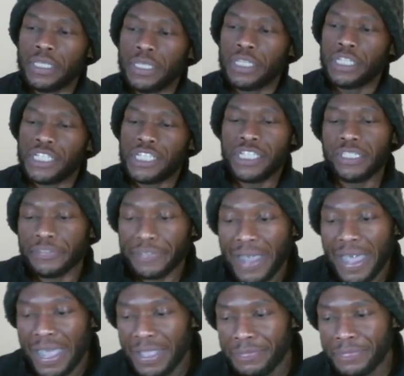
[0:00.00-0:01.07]
She
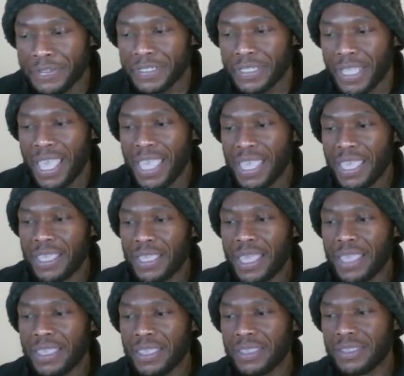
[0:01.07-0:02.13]
survived
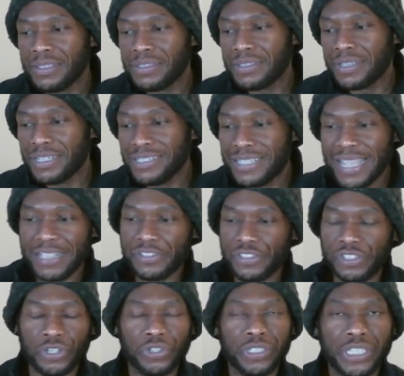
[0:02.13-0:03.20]
a contest
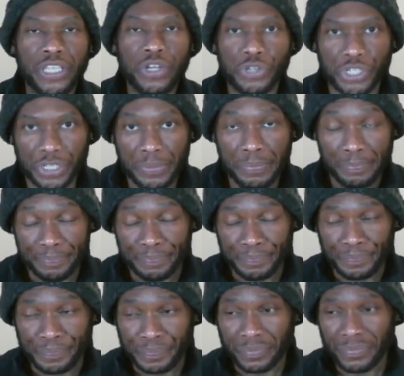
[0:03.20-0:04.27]
to her leadership,
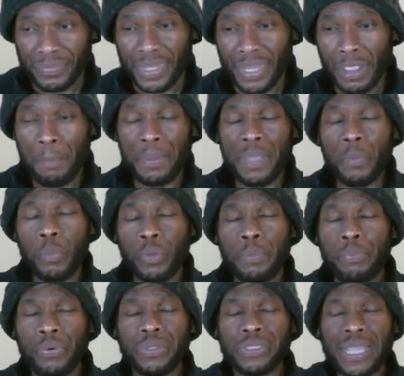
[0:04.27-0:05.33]
but what it
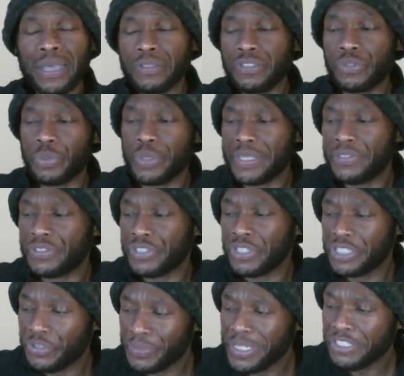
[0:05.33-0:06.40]
boiled down to is
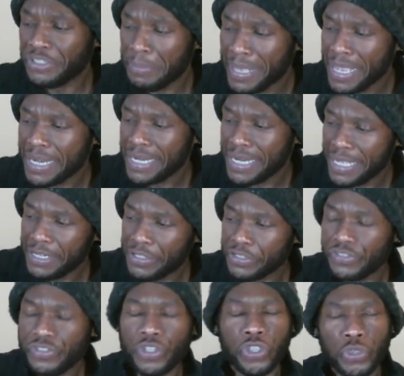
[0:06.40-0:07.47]
Theresa May needed to
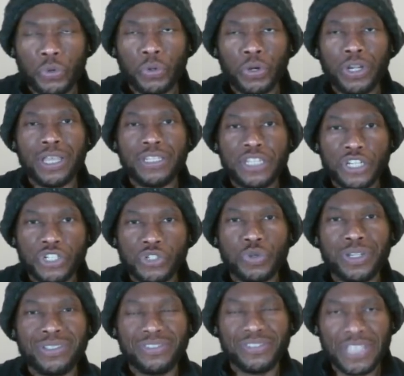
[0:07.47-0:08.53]
secure additional
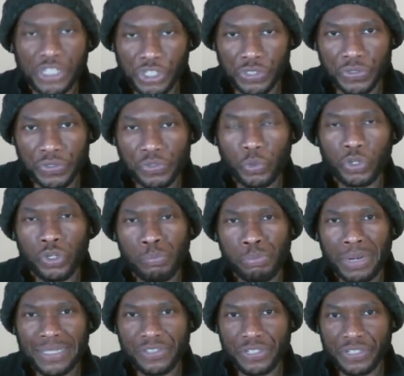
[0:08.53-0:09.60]
concessions on her
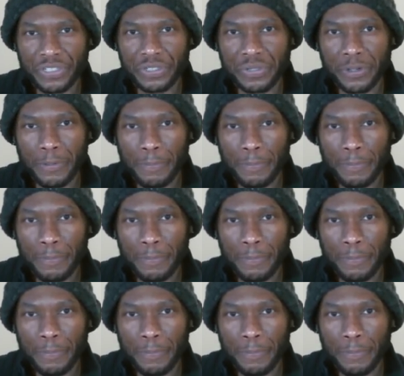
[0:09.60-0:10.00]
Brexit deal.